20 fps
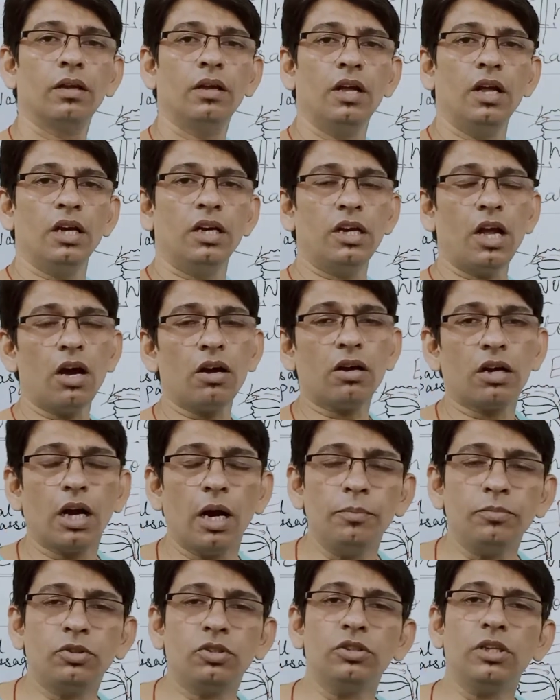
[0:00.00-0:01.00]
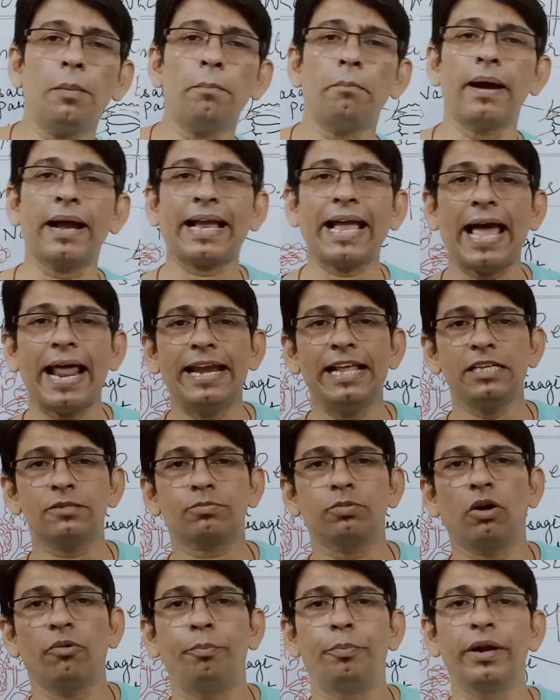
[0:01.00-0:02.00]
Now come to the
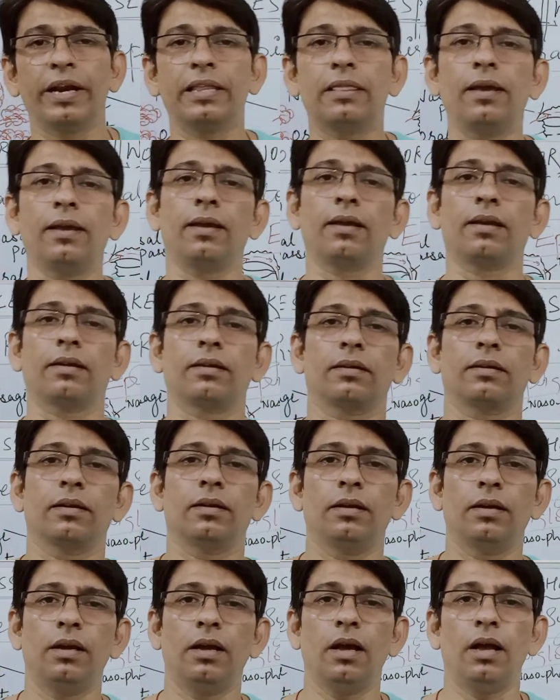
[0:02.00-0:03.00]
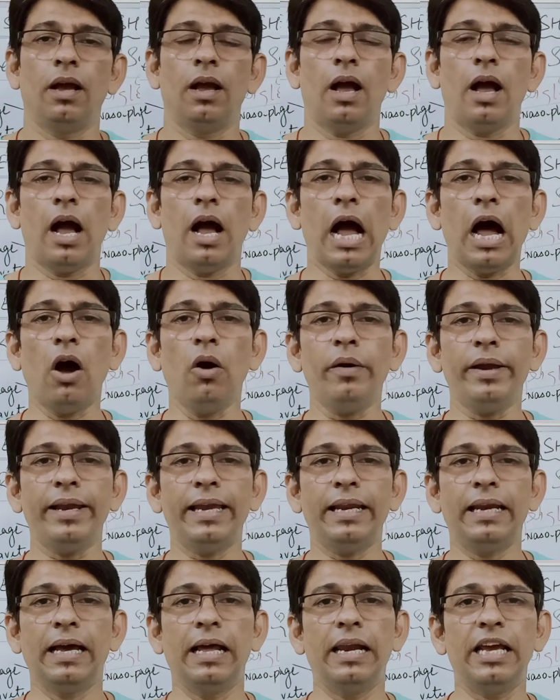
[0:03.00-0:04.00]
mechanism of breathing. How
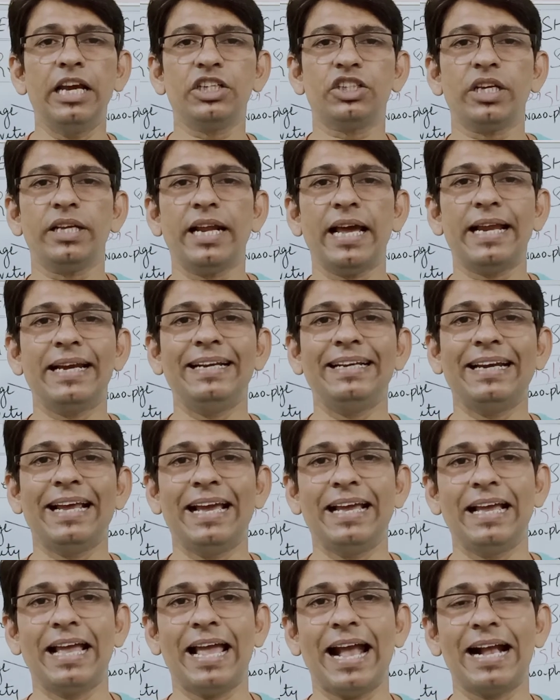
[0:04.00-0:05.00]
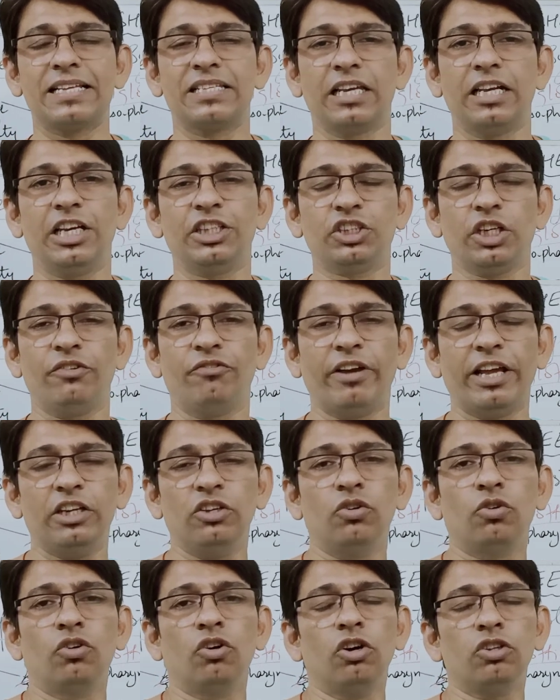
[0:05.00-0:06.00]
inhalation and exhalation, when
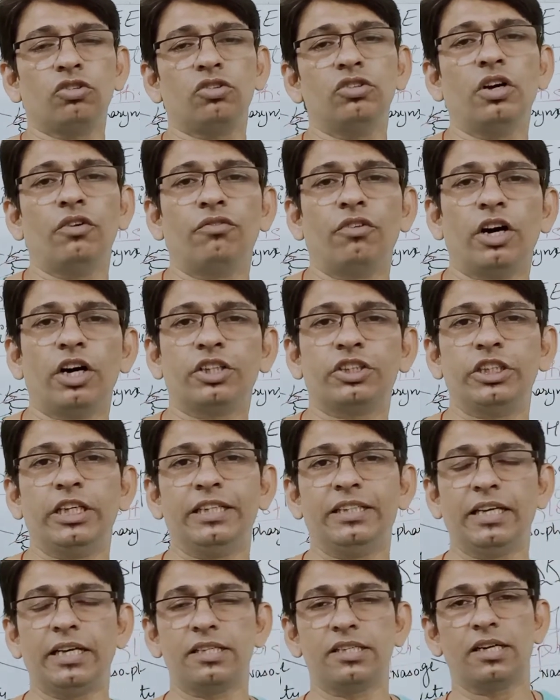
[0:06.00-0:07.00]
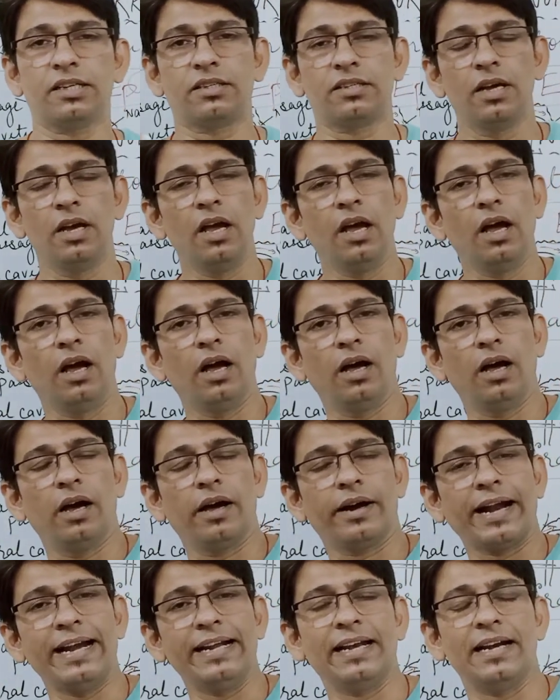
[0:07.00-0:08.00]
you go through the worksheet, there is a
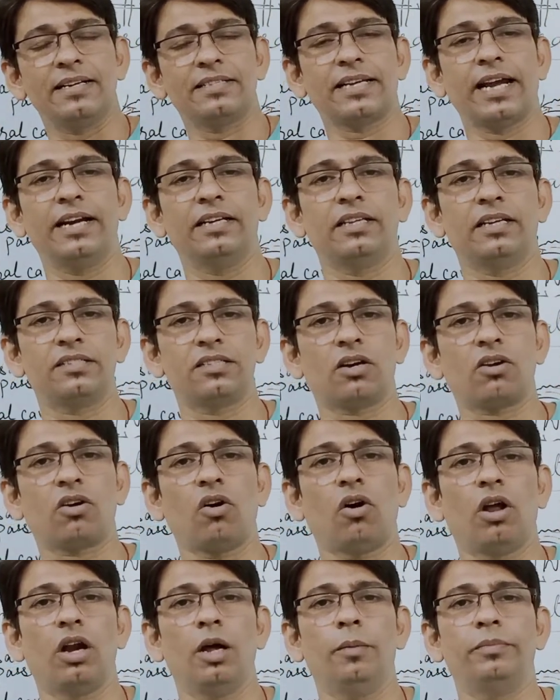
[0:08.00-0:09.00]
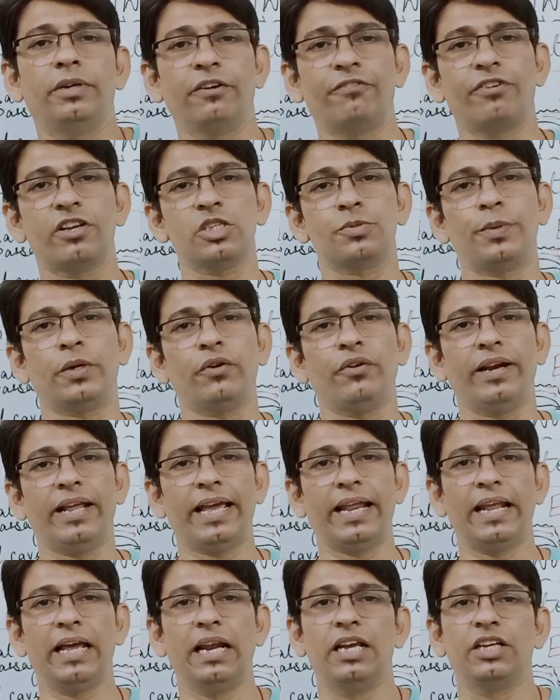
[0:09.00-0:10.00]
right hand side, there is a column difference between
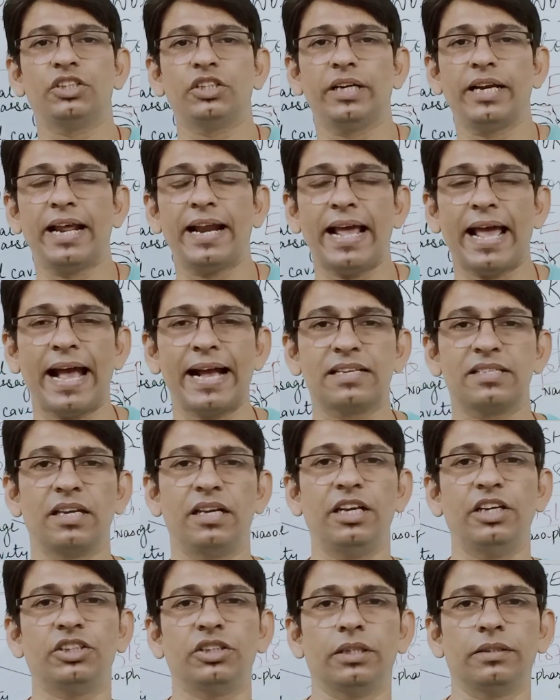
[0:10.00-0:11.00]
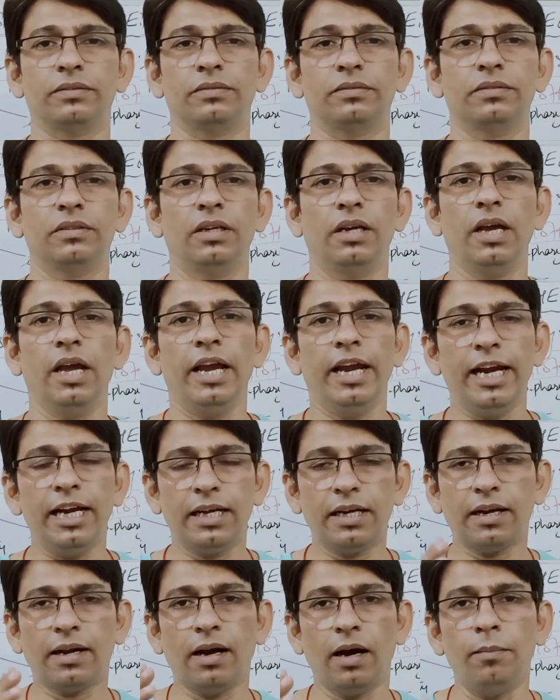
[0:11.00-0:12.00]
inhalation and exhalation.
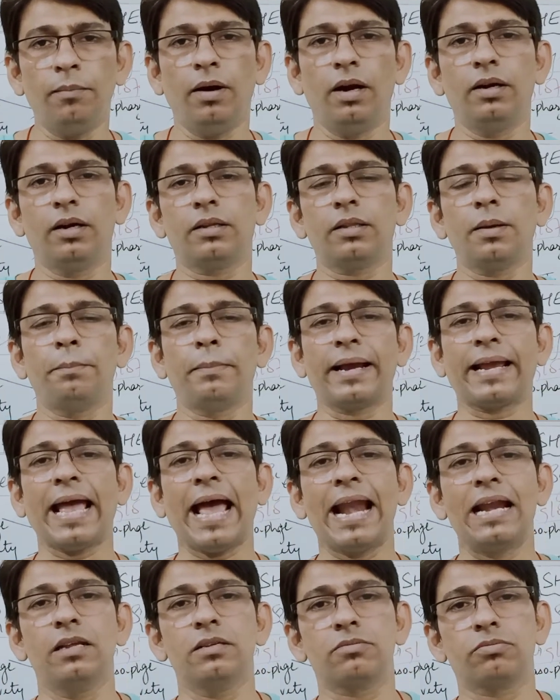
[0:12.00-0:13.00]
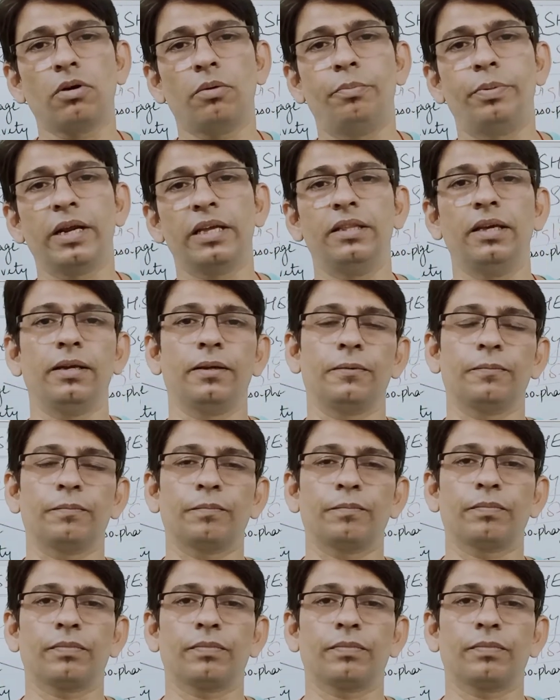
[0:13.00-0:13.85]
It comes under the mechanism of breathing.